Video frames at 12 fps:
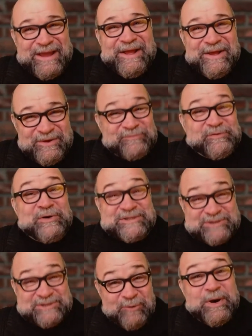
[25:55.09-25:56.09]
You're
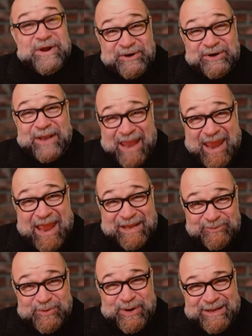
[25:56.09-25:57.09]
focused on where you're going to
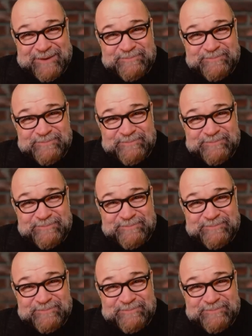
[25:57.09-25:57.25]
land, right?